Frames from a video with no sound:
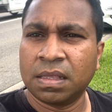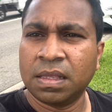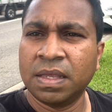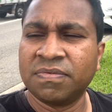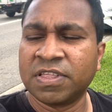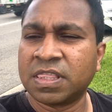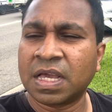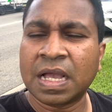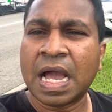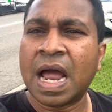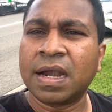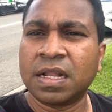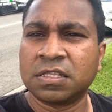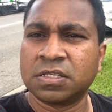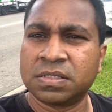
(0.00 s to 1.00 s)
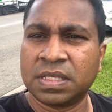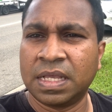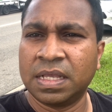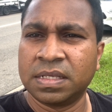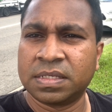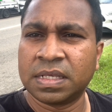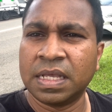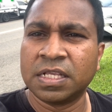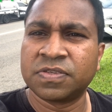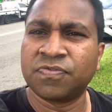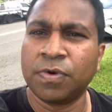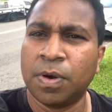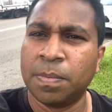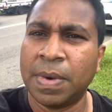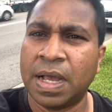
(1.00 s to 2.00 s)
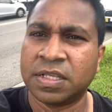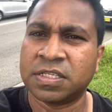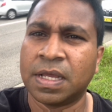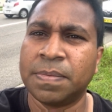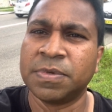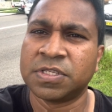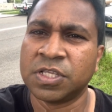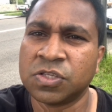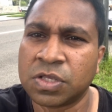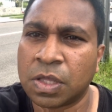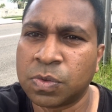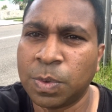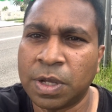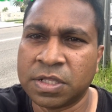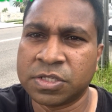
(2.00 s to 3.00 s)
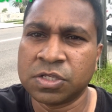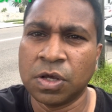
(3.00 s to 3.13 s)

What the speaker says: Even the car doesn't say it's from Service New South Wales.